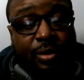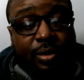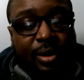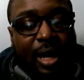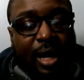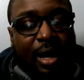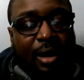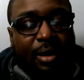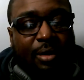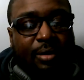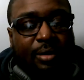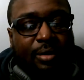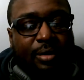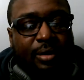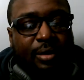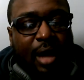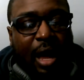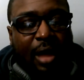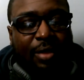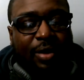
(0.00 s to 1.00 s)
Now,
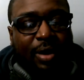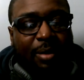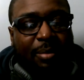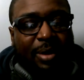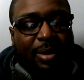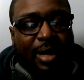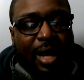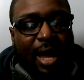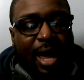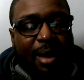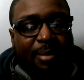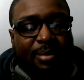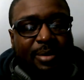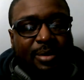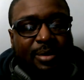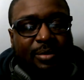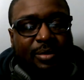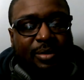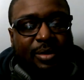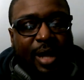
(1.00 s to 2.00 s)
I think
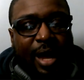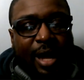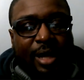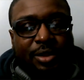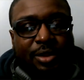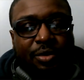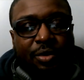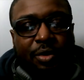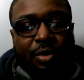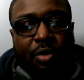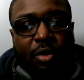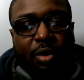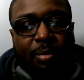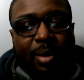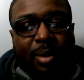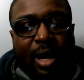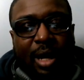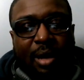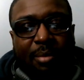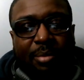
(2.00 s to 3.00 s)
McNabb's natural
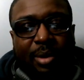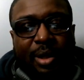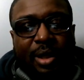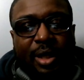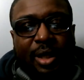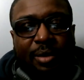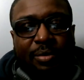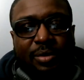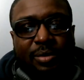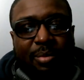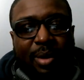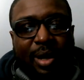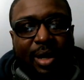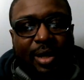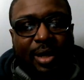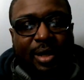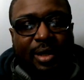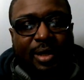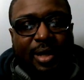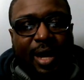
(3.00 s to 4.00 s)
quarterback ability was
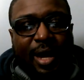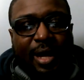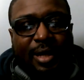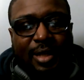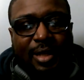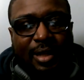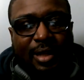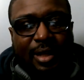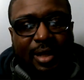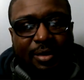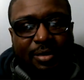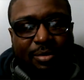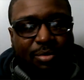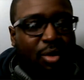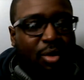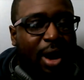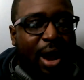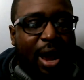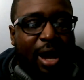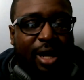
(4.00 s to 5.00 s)
better than Dak's. I think he's
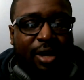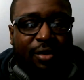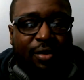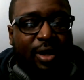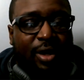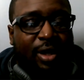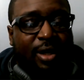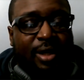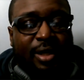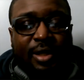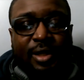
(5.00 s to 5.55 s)
more accurate.